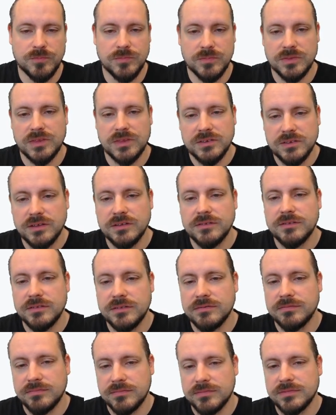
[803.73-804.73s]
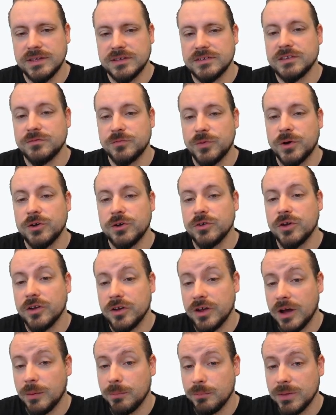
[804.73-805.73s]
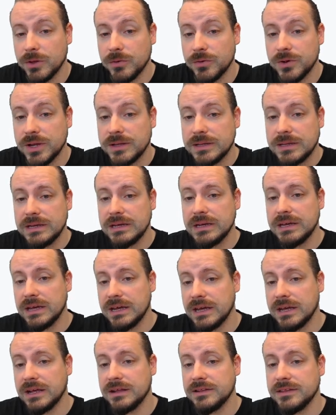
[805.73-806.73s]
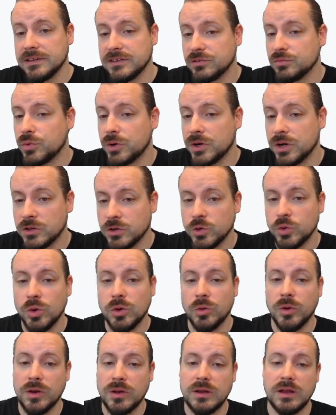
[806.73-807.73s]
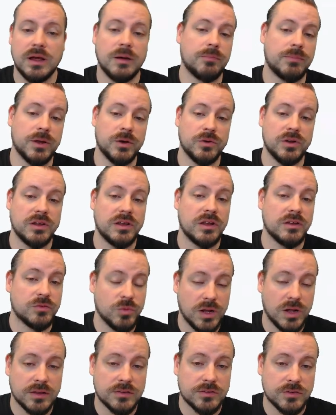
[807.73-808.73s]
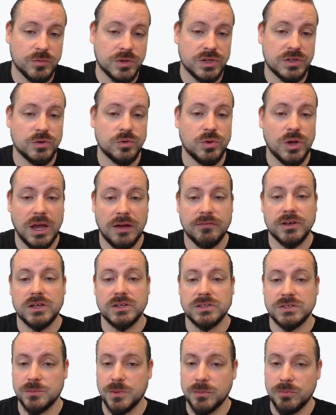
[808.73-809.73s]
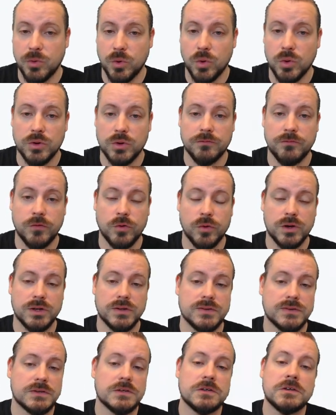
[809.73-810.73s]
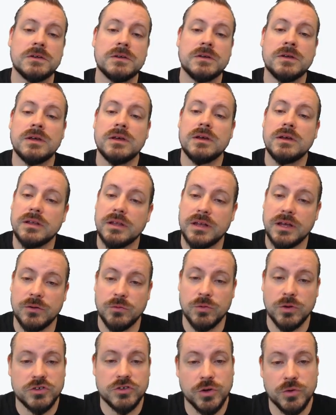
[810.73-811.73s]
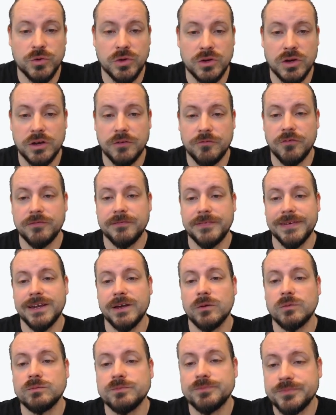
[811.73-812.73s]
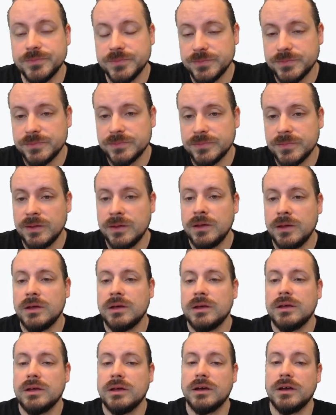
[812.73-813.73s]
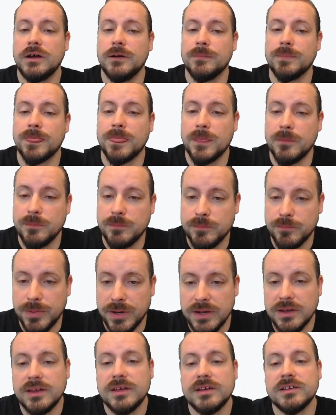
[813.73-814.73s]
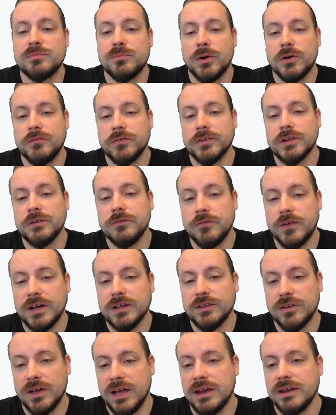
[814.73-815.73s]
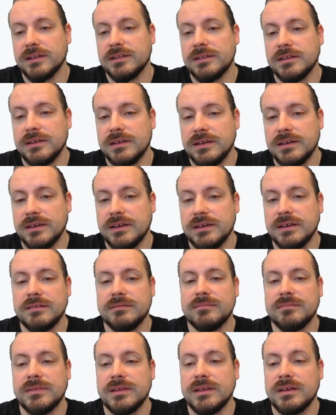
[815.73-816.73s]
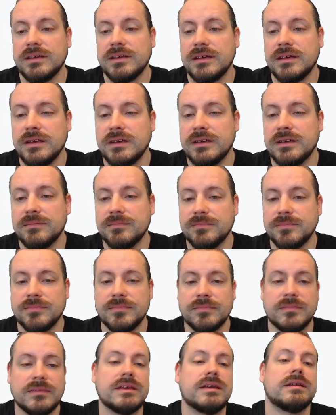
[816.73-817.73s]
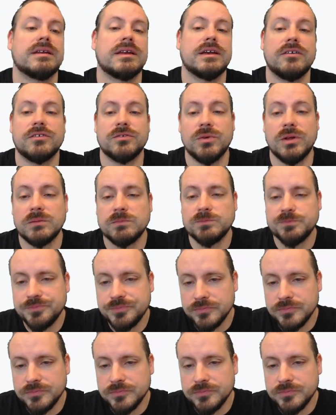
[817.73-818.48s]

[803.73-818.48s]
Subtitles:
this is where you're going to upload it, and this is where the tool will upload it as well. So we do have a custom importer for this that I will show you in a different video. But it is perfectly fine to add it in here as well.